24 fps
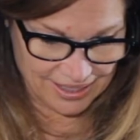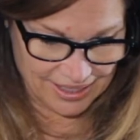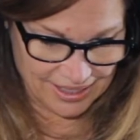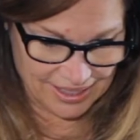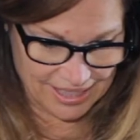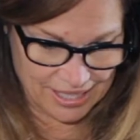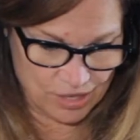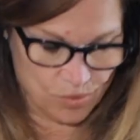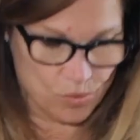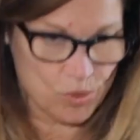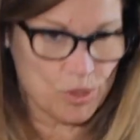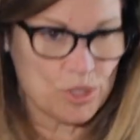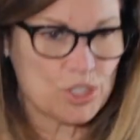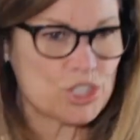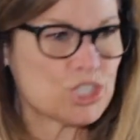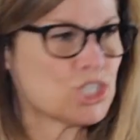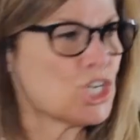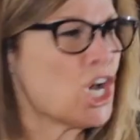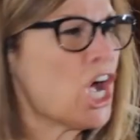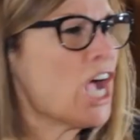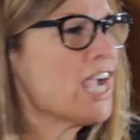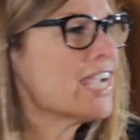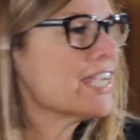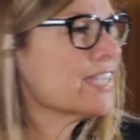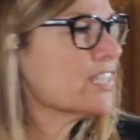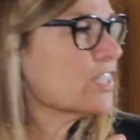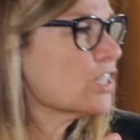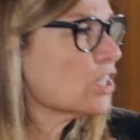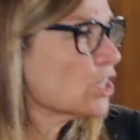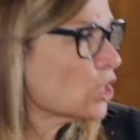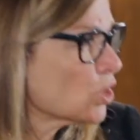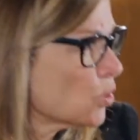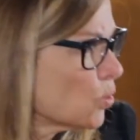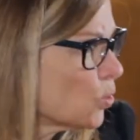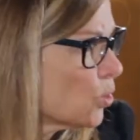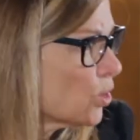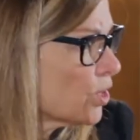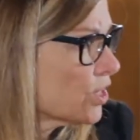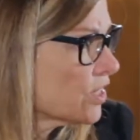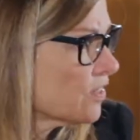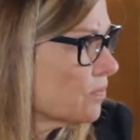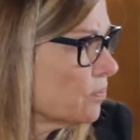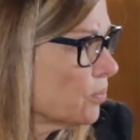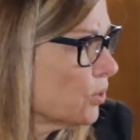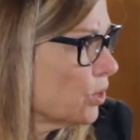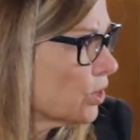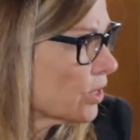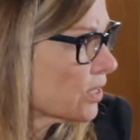They were giant stores
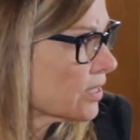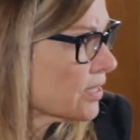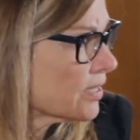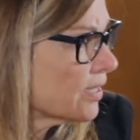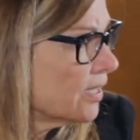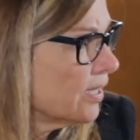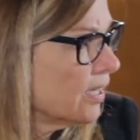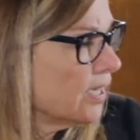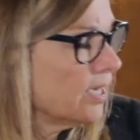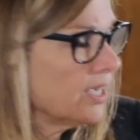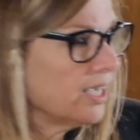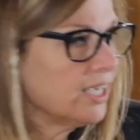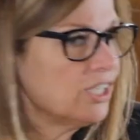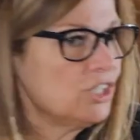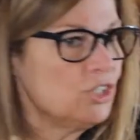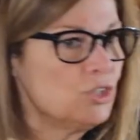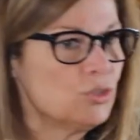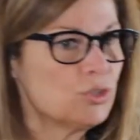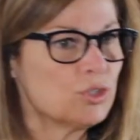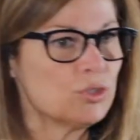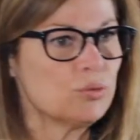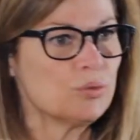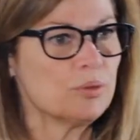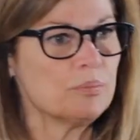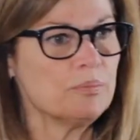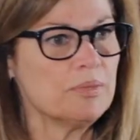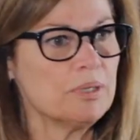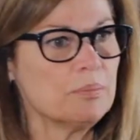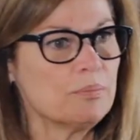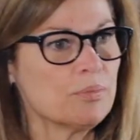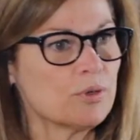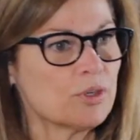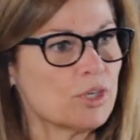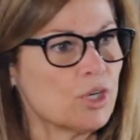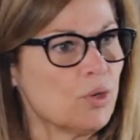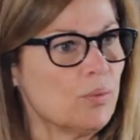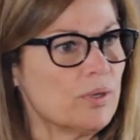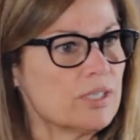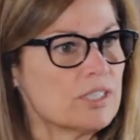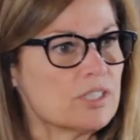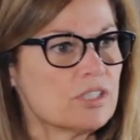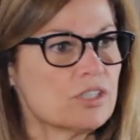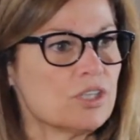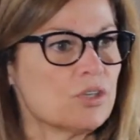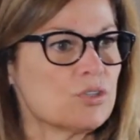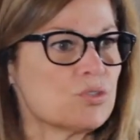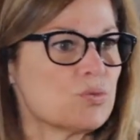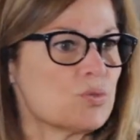of books. And you can remember going to
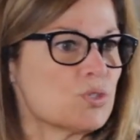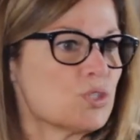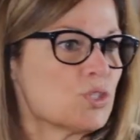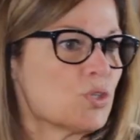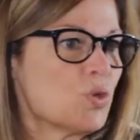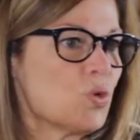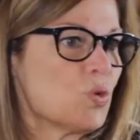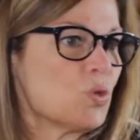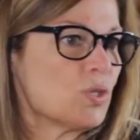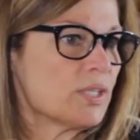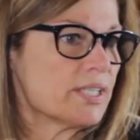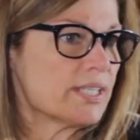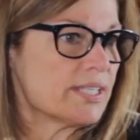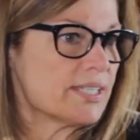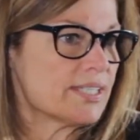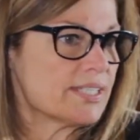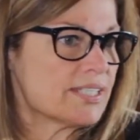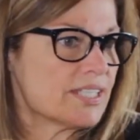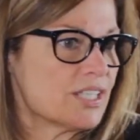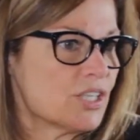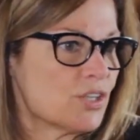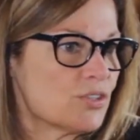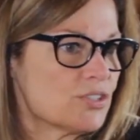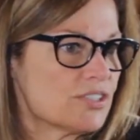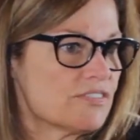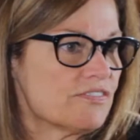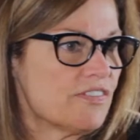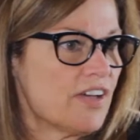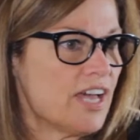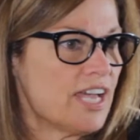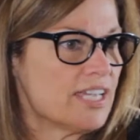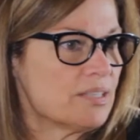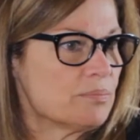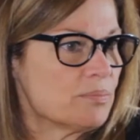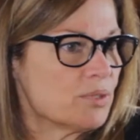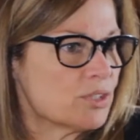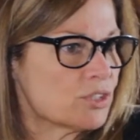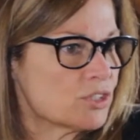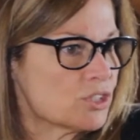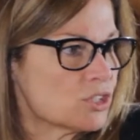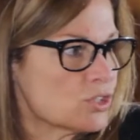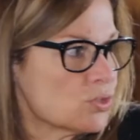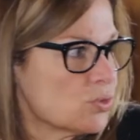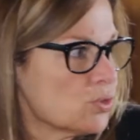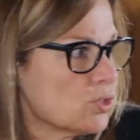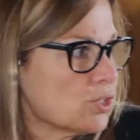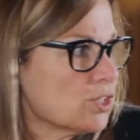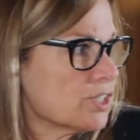those Rissolis and those fine
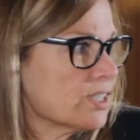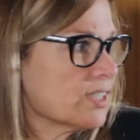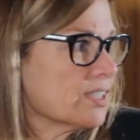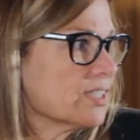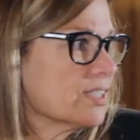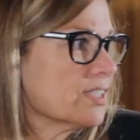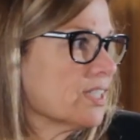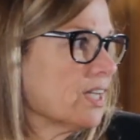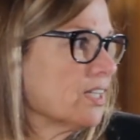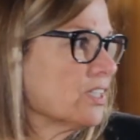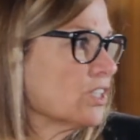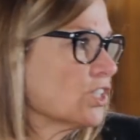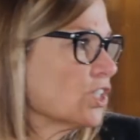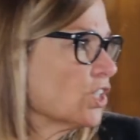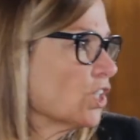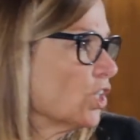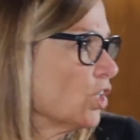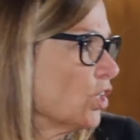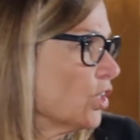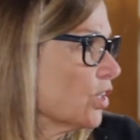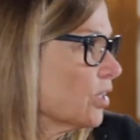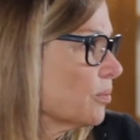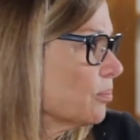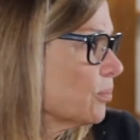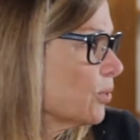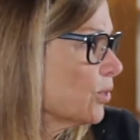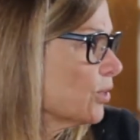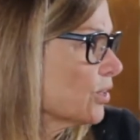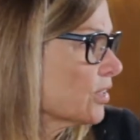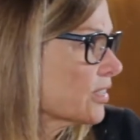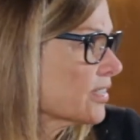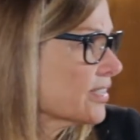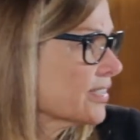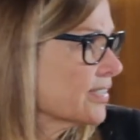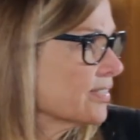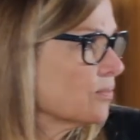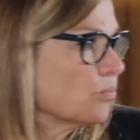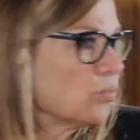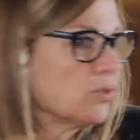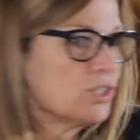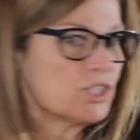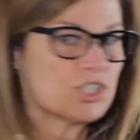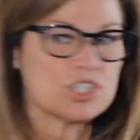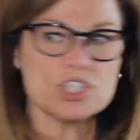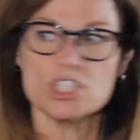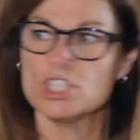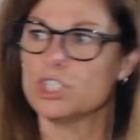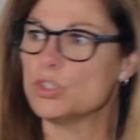bookstores and touching all the books and
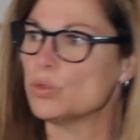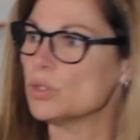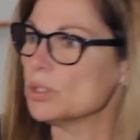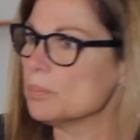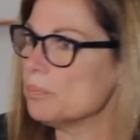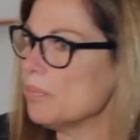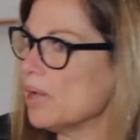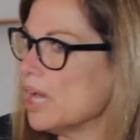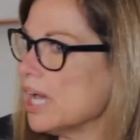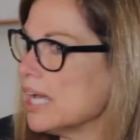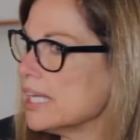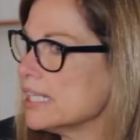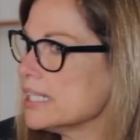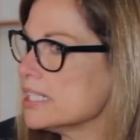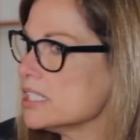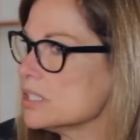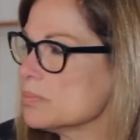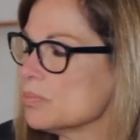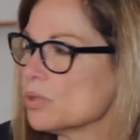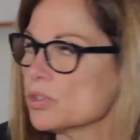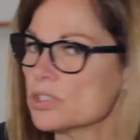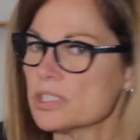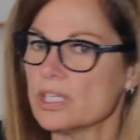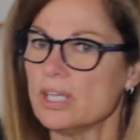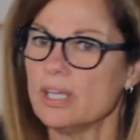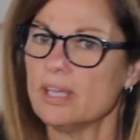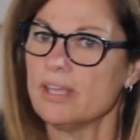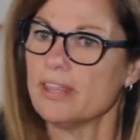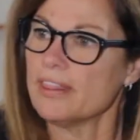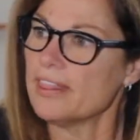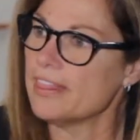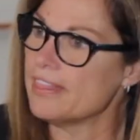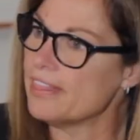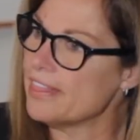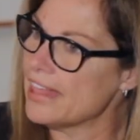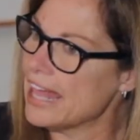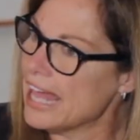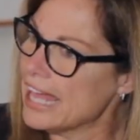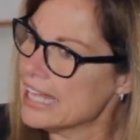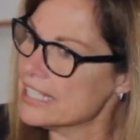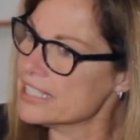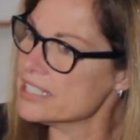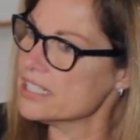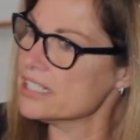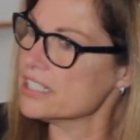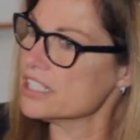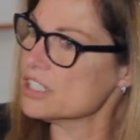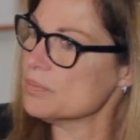wishing you could buy these books. Yeah.
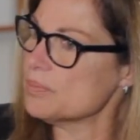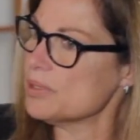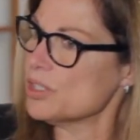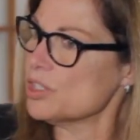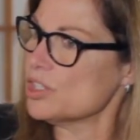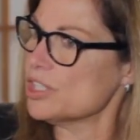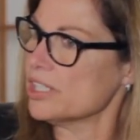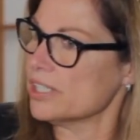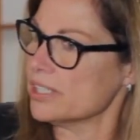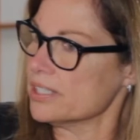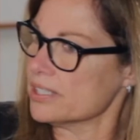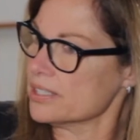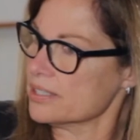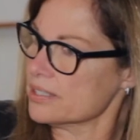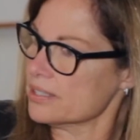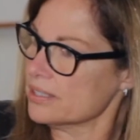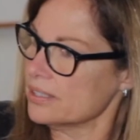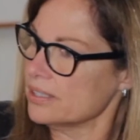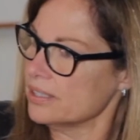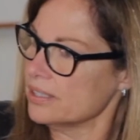That's an experience.